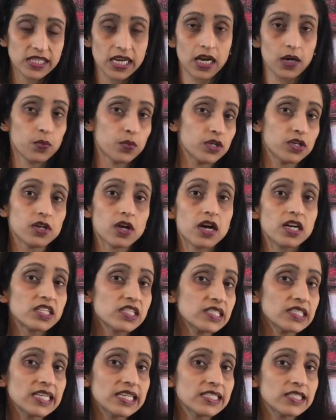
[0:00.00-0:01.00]
I would not
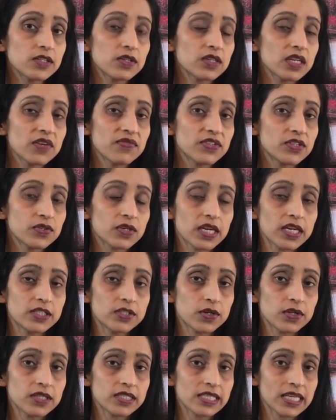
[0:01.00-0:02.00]
suggest it to give it to kids
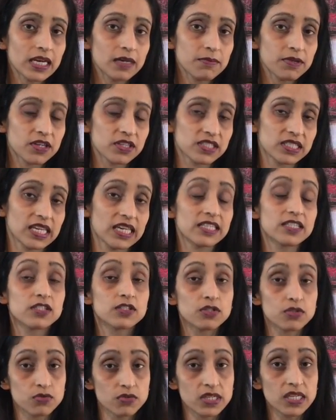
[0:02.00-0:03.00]
all the time because kids
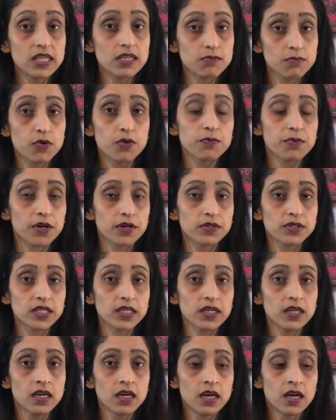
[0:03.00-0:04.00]
do need more
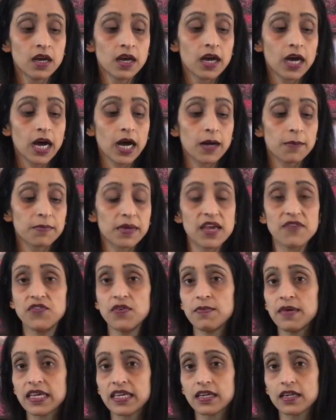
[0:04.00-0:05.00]
protein. If
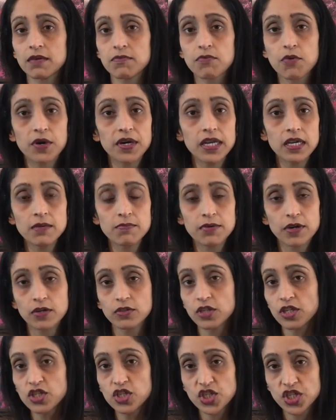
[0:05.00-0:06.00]
you're making a morning
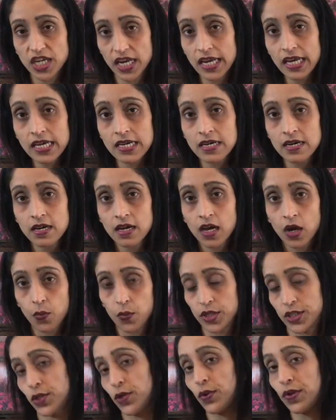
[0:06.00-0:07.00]
protein shake,
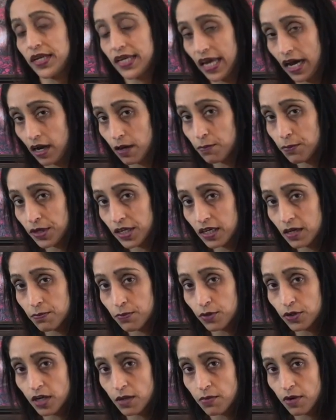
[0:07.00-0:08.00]
which you already are putting a
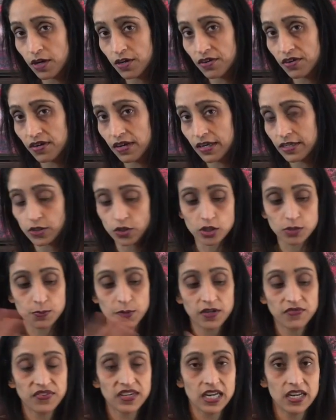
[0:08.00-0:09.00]
protein powder in it, so it's
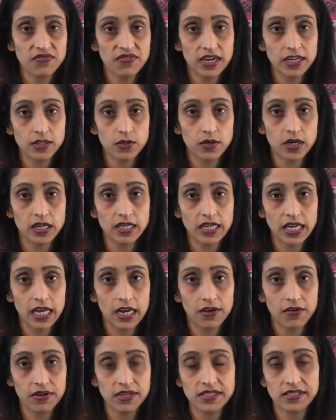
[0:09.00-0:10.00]
perfectly fine to cut
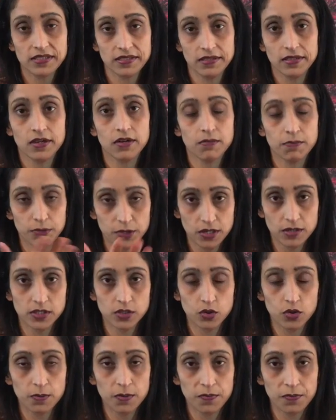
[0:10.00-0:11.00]
calories, you know, put a
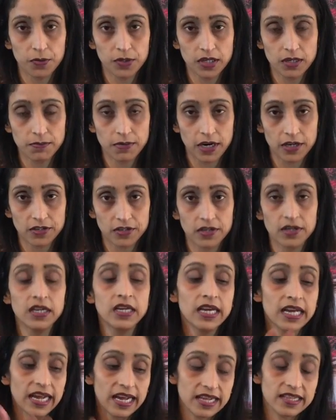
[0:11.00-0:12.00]
scoop of protein powder
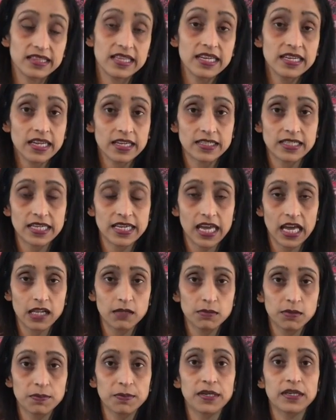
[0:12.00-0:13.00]
and then take
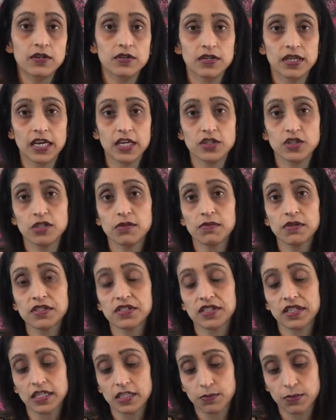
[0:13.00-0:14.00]
almond milk or cashew milk,
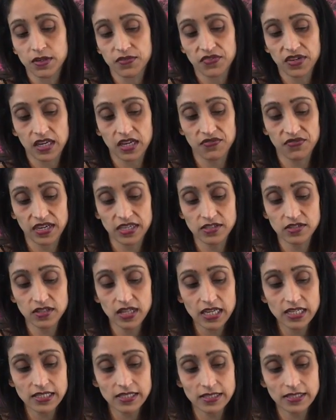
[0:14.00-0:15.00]
so that's perfectly fine. So
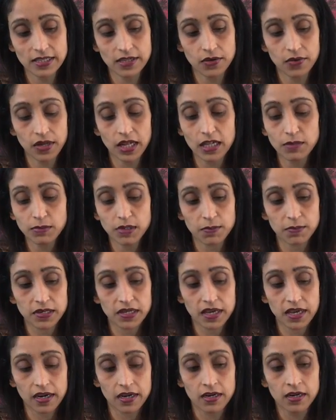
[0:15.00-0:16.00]
that's, you know, almond
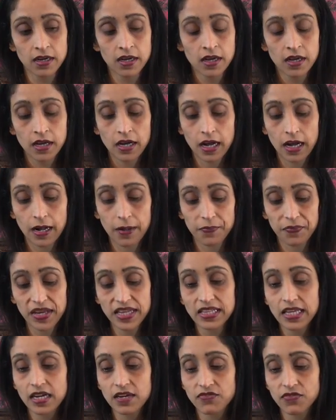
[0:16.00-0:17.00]
milk here.
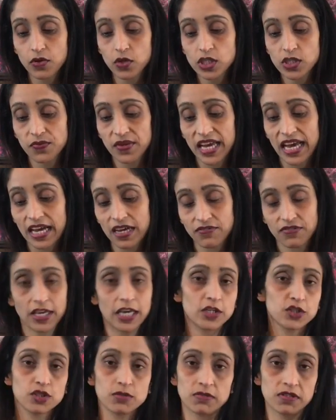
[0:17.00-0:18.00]
And then of course we have
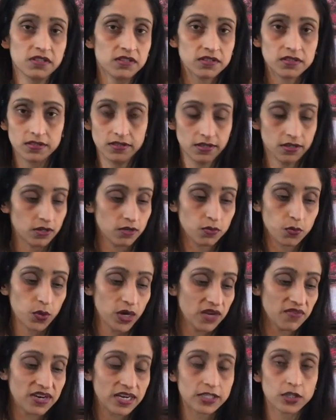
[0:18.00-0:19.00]
cashew milk, you know,
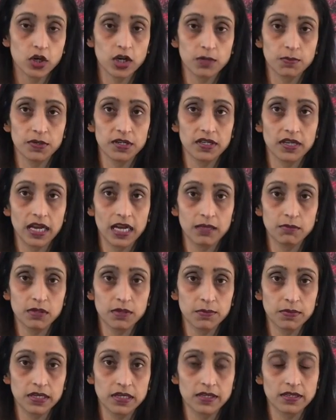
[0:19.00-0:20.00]
whatever I talk about
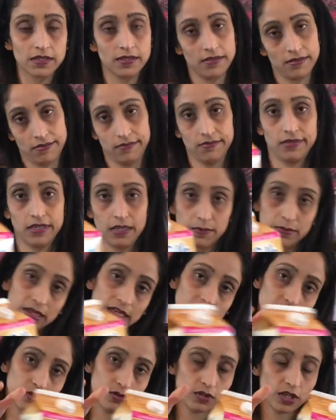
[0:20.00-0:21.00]
almond milk
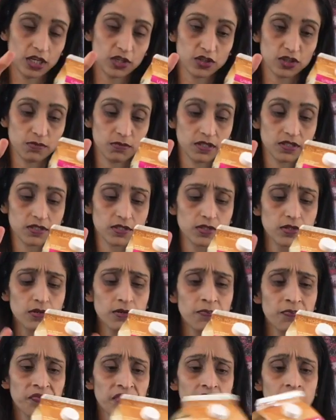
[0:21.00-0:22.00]
applies to cashew milk
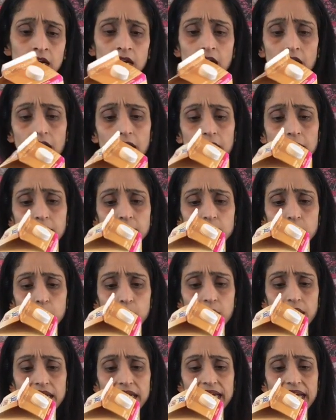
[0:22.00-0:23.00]
too. So
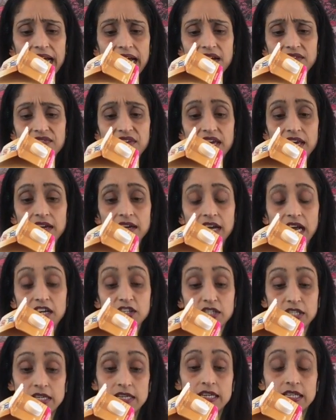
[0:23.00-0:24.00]
one I have here,
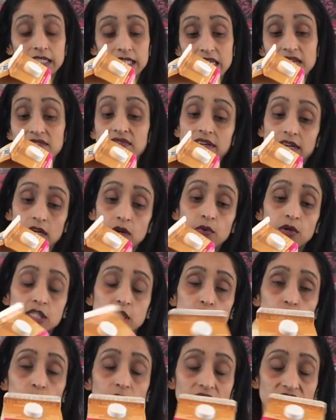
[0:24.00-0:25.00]
actually it's even lower,
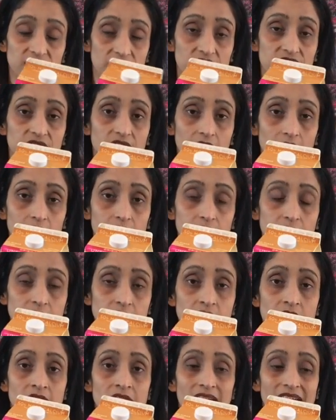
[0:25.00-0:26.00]
it's 25
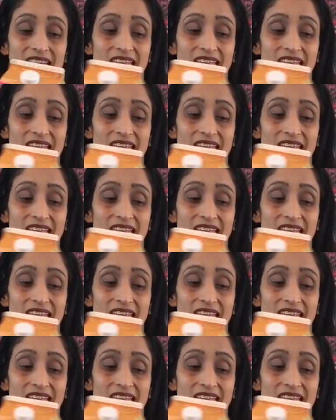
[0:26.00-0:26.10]
calories.